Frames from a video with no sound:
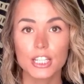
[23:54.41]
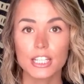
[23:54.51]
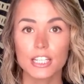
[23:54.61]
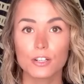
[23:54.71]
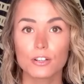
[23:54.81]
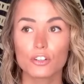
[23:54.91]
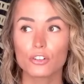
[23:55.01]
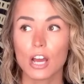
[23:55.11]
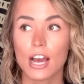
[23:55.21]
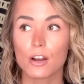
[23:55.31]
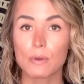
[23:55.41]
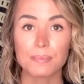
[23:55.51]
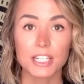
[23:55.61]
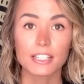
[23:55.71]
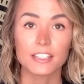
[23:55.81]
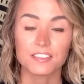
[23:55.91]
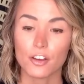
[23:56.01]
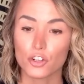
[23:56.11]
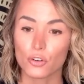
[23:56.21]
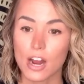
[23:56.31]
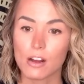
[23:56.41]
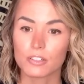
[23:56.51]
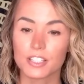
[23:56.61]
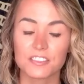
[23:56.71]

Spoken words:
the reptilians underground.